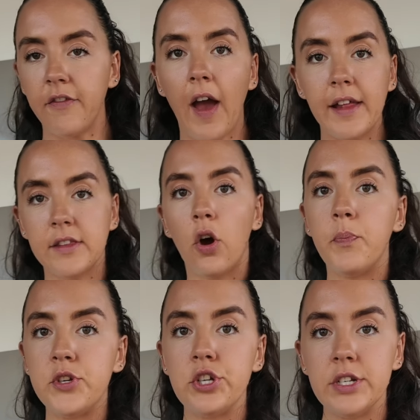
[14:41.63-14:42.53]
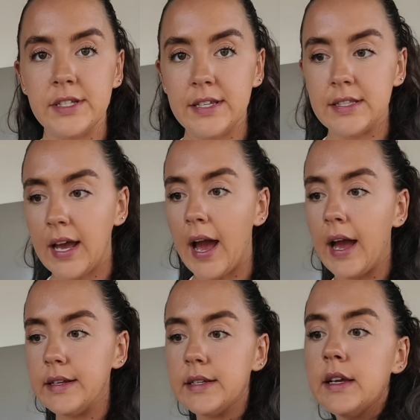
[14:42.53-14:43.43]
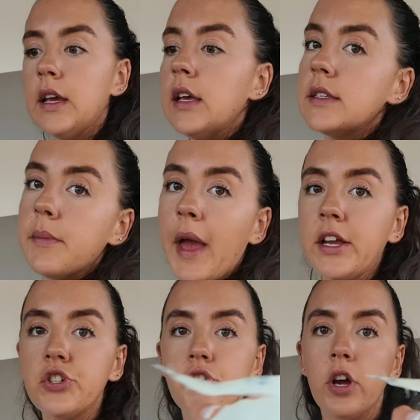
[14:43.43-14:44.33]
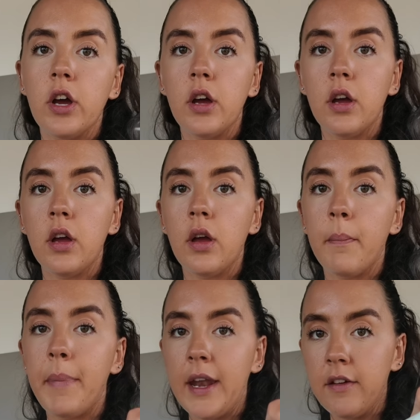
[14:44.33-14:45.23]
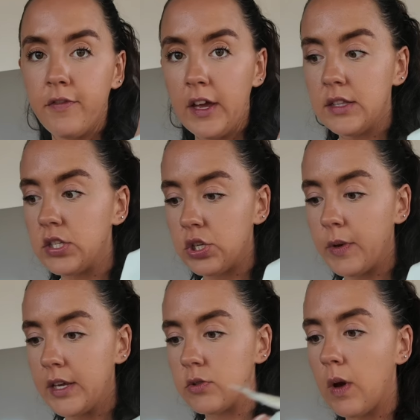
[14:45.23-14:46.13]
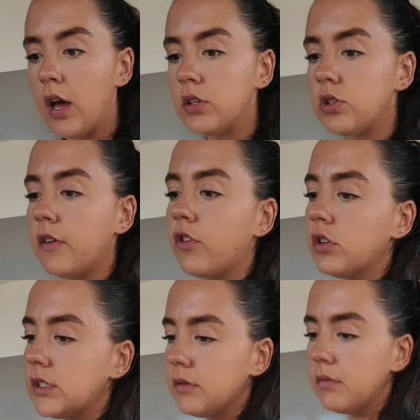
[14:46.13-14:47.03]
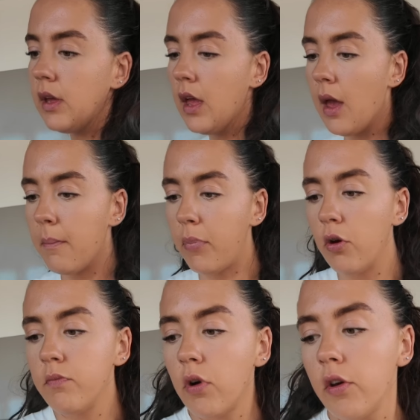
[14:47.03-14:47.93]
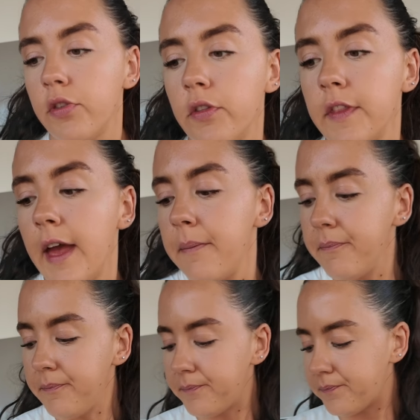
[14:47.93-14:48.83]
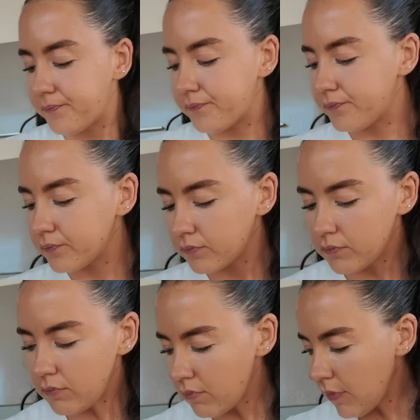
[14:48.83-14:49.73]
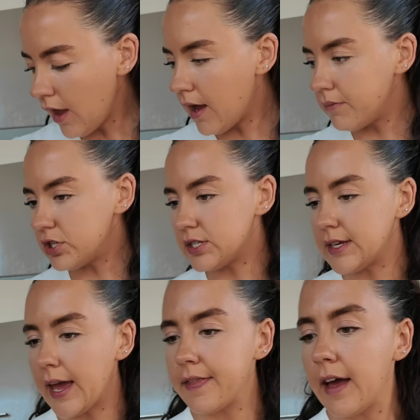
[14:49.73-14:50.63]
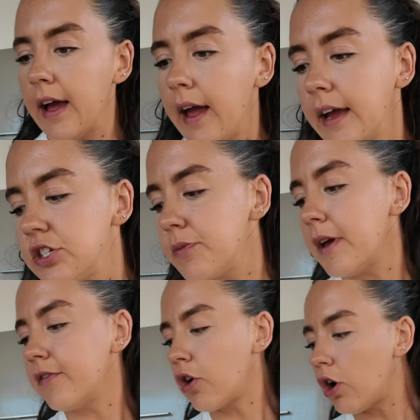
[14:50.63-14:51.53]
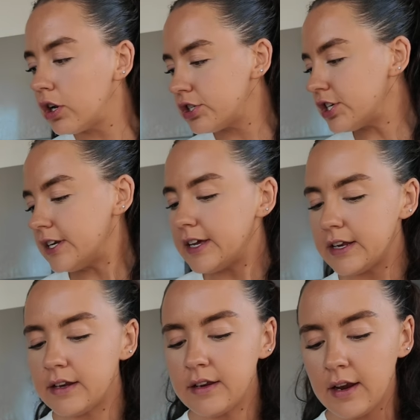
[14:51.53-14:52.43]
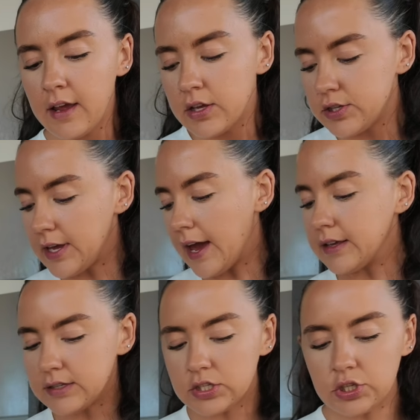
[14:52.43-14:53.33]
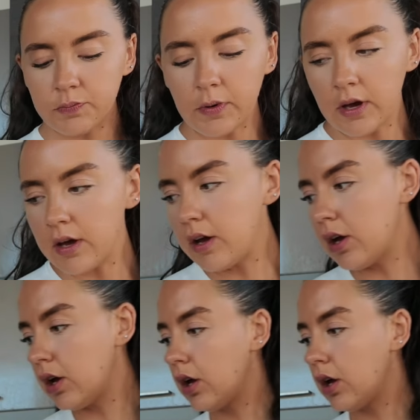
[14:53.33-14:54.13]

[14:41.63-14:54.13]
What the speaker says: had the opportunity to add some extra benefits to it as well. So I've got some bone broth on them, just to get that extra bit of collagen in. So yeah, it's a super